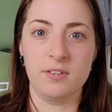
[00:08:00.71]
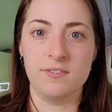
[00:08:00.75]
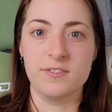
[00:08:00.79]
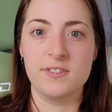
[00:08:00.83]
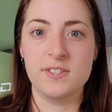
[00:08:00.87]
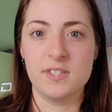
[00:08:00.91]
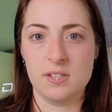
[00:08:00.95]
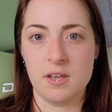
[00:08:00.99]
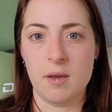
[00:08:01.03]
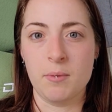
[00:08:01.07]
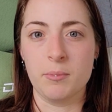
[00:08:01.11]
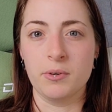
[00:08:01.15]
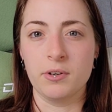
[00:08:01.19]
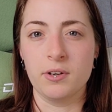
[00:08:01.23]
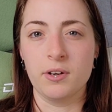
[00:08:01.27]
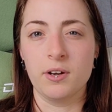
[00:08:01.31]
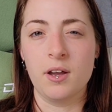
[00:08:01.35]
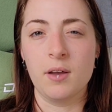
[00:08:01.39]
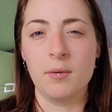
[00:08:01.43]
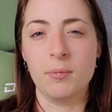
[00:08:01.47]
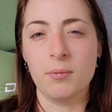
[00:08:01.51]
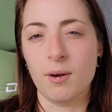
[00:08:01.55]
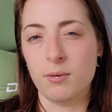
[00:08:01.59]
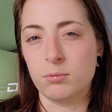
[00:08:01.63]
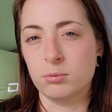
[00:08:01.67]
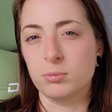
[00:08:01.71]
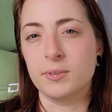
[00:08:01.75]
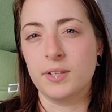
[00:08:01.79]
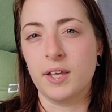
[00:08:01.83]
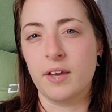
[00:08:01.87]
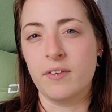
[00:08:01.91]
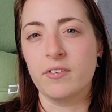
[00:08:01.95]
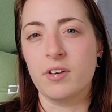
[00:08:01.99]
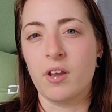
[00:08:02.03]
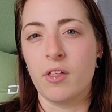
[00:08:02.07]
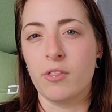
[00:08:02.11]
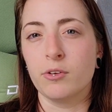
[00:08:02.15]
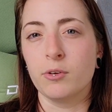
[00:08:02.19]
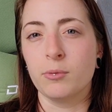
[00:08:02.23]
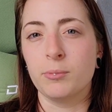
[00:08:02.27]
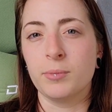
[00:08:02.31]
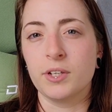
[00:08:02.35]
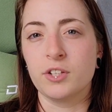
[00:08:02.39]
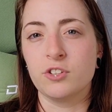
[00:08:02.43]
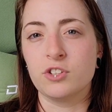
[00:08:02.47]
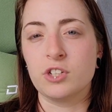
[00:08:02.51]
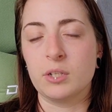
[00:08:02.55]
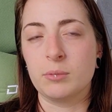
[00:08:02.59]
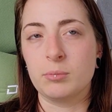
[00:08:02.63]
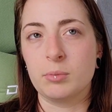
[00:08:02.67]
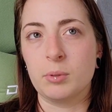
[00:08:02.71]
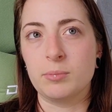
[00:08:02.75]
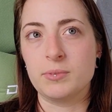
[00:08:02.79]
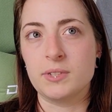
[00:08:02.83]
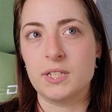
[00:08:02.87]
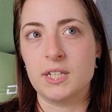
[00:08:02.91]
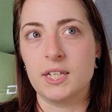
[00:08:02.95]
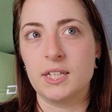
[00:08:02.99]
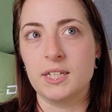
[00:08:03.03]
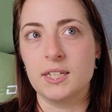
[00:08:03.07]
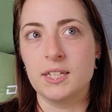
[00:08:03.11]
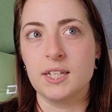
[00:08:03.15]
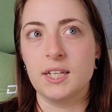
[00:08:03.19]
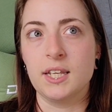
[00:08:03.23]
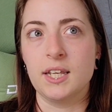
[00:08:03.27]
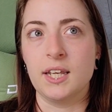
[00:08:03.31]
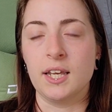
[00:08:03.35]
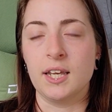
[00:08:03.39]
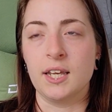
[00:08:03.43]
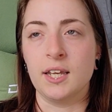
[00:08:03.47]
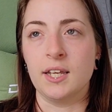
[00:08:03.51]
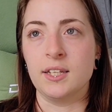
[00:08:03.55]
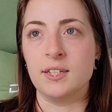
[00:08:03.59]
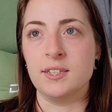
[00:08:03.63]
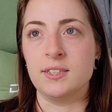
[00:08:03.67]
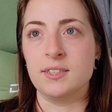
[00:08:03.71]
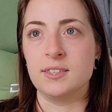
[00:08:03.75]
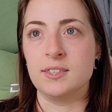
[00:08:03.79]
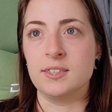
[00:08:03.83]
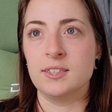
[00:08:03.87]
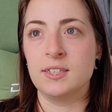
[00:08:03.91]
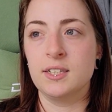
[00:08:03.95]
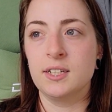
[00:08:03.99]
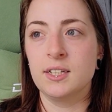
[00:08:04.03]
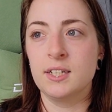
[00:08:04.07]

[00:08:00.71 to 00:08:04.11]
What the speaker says: of summer, I'll probably have another big shop update, and